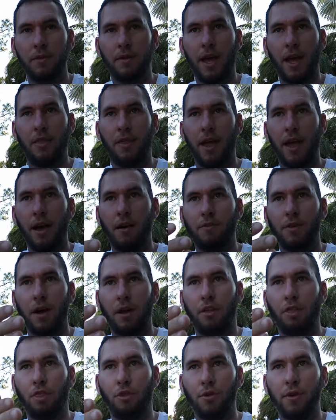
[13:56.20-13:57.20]
And they have
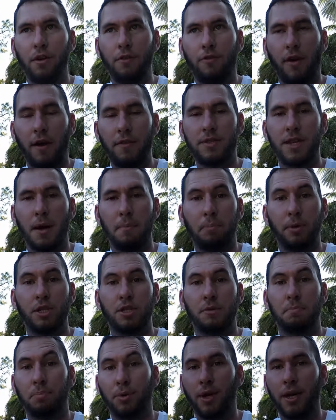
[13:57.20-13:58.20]
like three to five
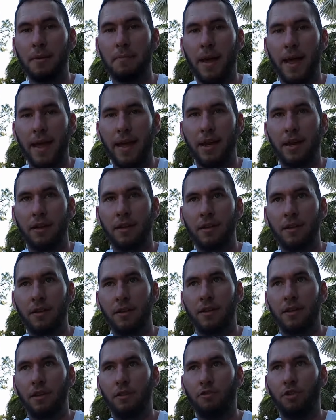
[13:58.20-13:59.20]
templates pre-made
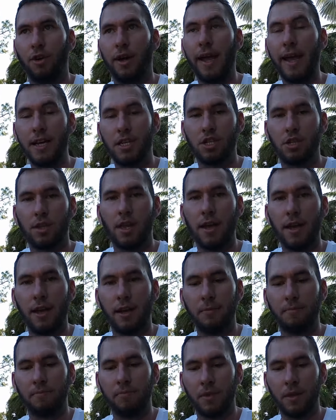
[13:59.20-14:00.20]
for each thing.
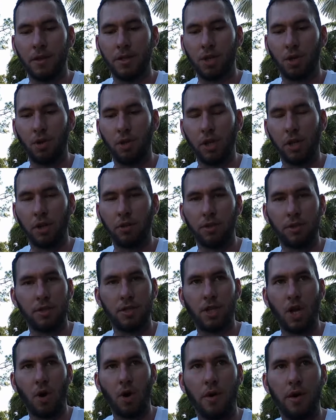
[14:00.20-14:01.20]
So you literally
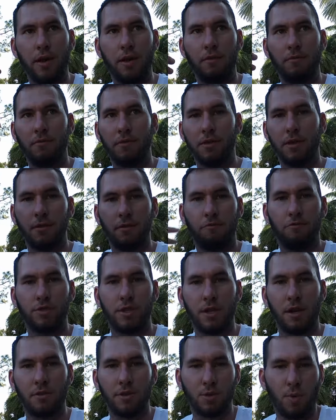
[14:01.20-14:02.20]
just in and
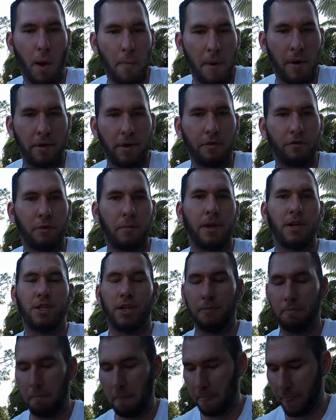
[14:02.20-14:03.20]
you know, swap out your
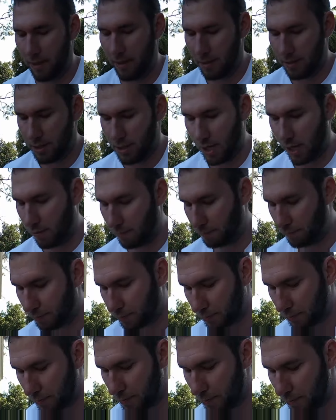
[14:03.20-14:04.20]
information. So
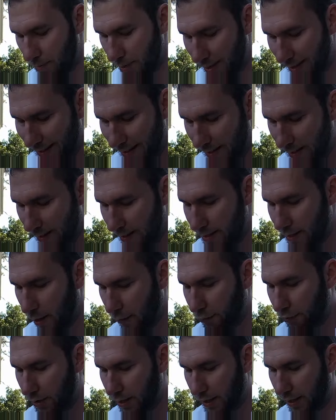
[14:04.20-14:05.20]

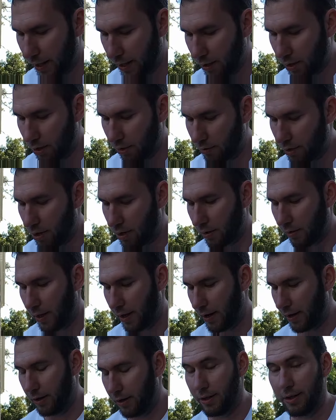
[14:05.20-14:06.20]
definitely can't go wrong
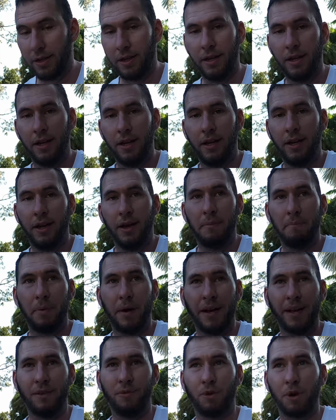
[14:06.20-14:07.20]
there.
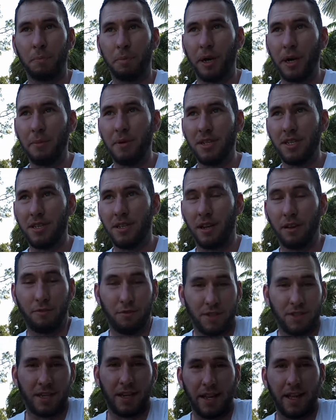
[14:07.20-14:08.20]
But we're pretty much done
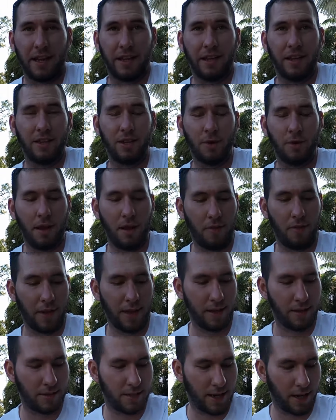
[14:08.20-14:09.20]
for today. I can't do anything
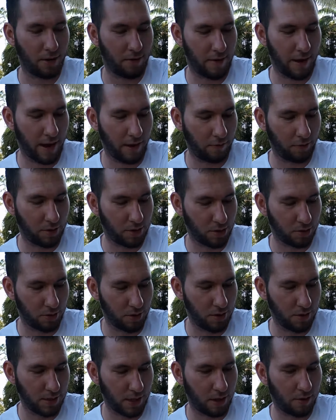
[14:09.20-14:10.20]
else. I don't have the
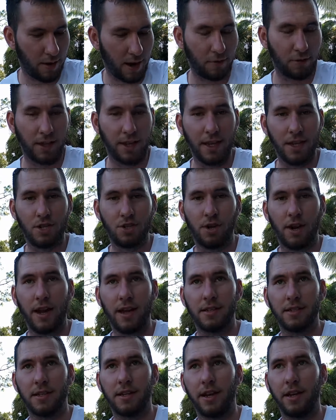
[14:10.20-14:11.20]
screws, I don't have the
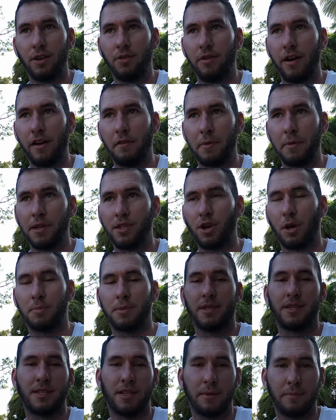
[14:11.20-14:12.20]
E-tracks, and I don't have my tarp
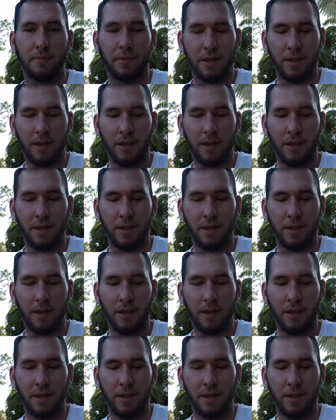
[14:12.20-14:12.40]
system.